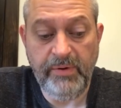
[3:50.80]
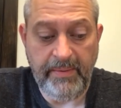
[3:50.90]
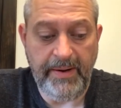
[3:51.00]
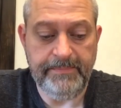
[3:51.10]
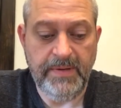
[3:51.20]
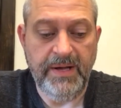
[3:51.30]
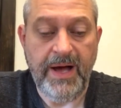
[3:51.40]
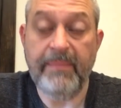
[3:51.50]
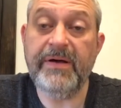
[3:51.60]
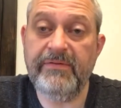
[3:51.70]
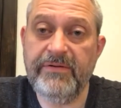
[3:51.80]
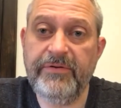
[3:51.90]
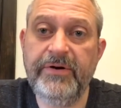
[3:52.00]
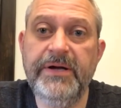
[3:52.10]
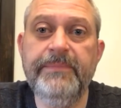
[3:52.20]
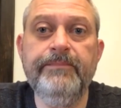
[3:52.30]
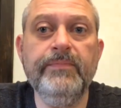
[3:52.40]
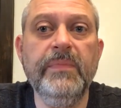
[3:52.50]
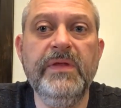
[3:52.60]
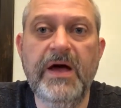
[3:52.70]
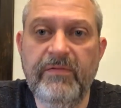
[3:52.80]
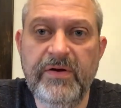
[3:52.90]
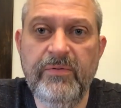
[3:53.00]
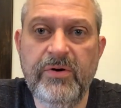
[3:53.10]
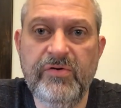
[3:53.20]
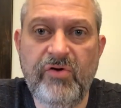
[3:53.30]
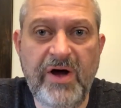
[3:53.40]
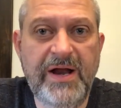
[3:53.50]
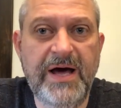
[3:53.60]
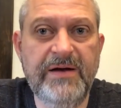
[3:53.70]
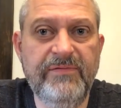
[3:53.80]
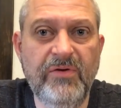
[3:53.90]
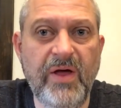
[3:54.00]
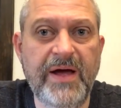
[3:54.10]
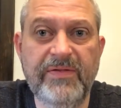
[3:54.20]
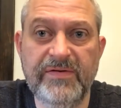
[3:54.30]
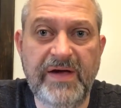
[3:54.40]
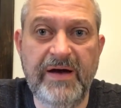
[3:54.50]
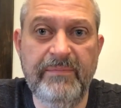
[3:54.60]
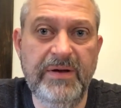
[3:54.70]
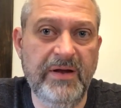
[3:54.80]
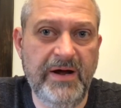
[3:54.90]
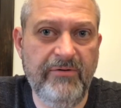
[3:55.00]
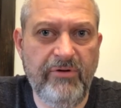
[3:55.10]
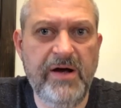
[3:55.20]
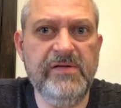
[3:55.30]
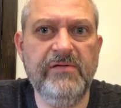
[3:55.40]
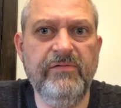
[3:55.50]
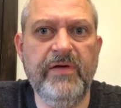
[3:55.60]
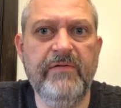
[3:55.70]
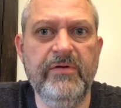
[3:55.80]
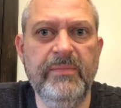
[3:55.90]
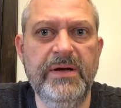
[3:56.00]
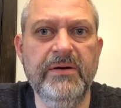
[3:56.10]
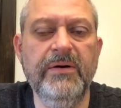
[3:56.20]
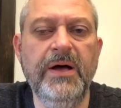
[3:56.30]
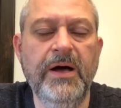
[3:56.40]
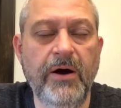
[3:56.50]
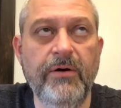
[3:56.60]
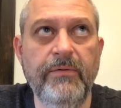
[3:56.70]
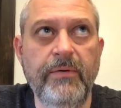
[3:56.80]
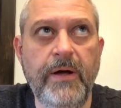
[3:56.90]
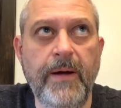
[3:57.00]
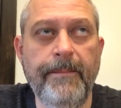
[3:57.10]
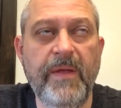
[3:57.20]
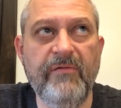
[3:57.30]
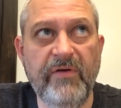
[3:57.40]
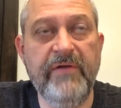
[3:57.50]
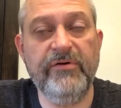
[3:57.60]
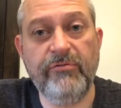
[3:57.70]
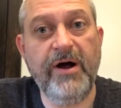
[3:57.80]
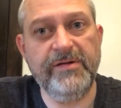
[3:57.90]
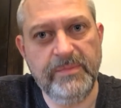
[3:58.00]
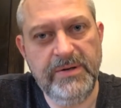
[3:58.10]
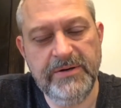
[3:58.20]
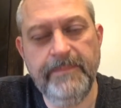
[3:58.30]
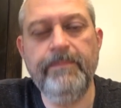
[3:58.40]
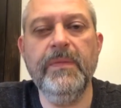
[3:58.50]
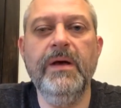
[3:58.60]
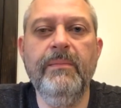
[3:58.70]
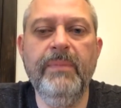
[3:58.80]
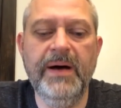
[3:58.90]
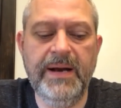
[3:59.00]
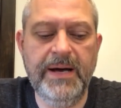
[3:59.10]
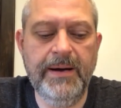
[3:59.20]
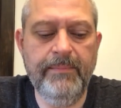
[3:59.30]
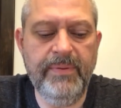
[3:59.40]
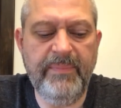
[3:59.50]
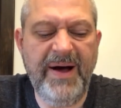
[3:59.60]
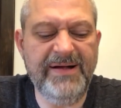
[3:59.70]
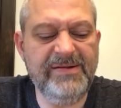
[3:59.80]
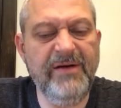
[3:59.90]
anyway, I'm going to give it a three. Definitely worth trying out if you like this kind of meal, like a rice-flavored meal or a flavored rice meal. But by